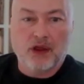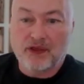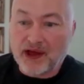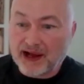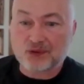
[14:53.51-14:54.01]

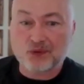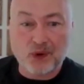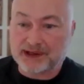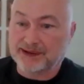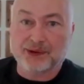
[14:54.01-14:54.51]
that's
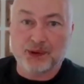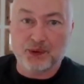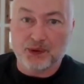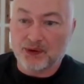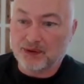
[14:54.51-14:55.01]
wicked
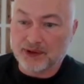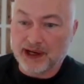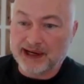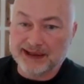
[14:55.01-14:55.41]
cool, right?